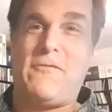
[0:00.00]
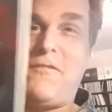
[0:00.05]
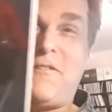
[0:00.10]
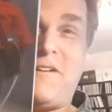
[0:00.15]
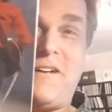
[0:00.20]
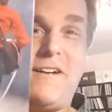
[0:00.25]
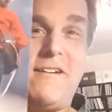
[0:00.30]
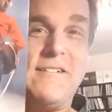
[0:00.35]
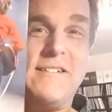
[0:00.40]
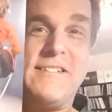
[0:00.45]

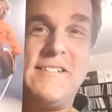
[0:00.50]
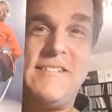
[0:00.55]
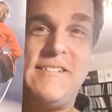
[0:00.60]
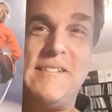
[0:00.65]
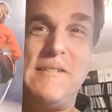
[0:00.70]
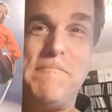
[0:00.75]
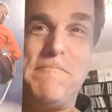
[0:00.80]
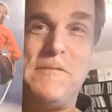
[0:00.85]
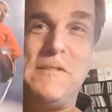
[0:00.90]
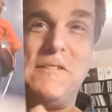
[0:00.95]
very
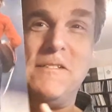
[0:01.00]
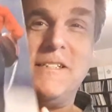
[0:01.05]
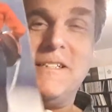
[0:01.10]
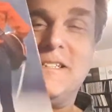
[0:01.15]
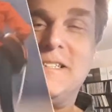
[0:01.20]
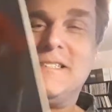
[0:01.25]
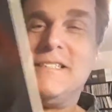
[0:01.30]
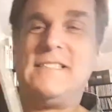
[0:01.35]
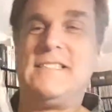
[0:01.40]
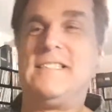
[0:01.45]
simple.
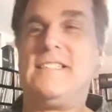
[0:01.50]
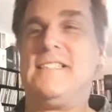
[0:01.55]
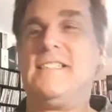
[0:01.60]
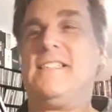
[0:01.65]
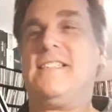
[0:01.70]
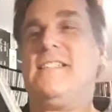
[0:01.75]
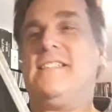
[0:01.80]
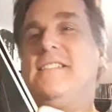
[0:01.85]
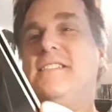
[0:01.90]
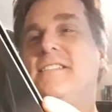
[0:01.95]

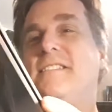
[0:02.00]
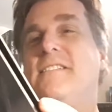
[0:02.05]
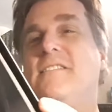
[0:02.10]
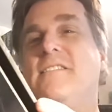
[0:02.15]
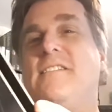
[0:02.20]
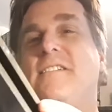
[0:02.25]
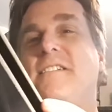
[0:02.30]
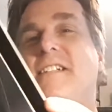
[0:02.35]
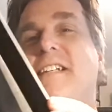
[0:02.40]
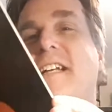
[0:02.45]
So there you